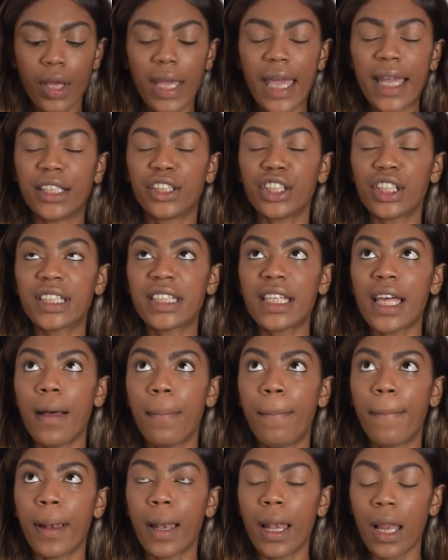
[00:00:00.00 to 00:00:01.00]
Okay, just to
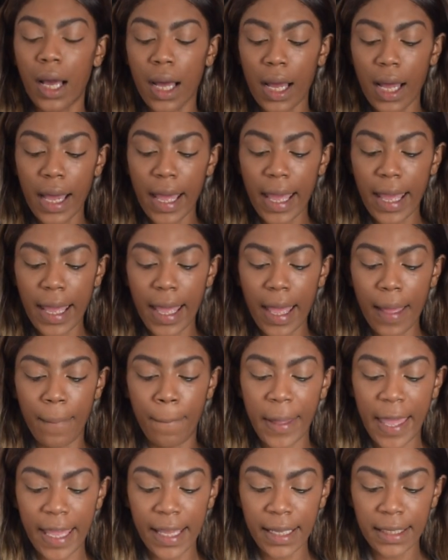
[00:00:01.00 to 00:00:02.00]
apply a
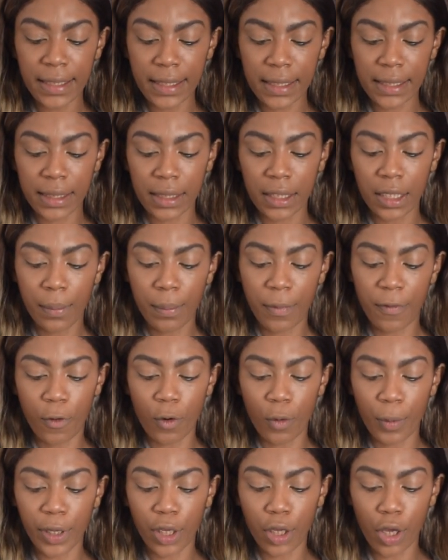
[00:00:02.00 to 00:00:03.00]
base
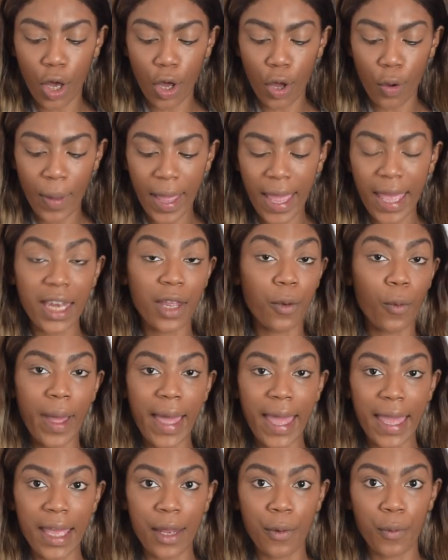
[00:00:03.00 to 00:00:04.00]
before we go
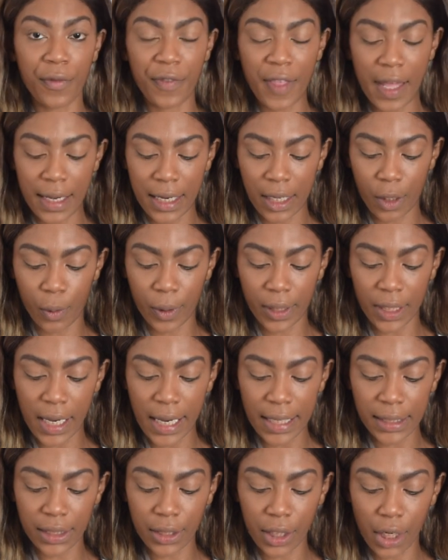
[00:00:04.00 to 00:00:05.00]
anywhere in with that liquid
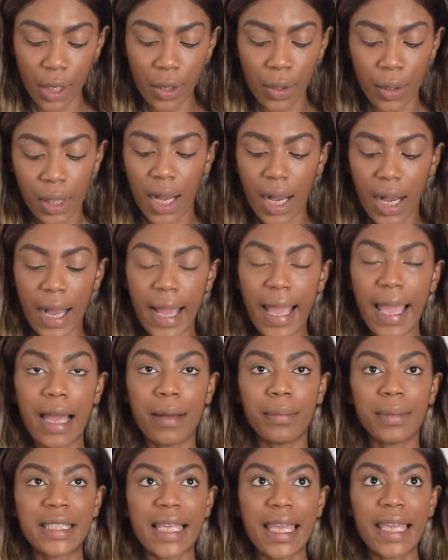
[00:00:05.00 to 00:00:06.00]
eyeshadow, I
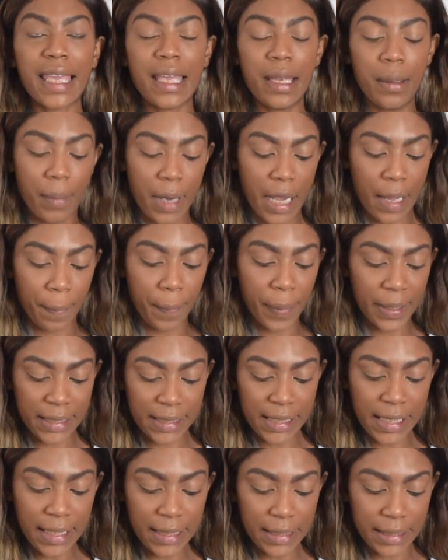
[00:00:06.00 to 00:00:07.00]
am taking my
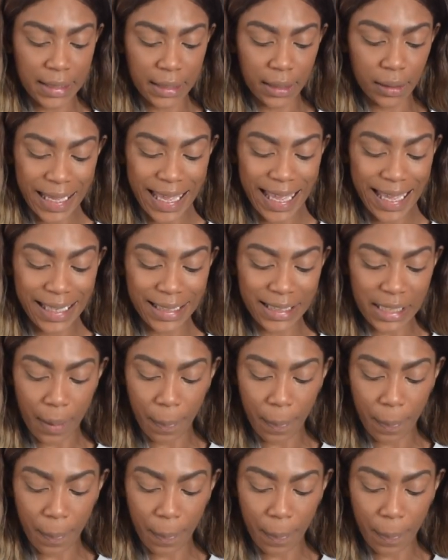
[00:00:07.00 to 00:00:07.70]
Petite Heat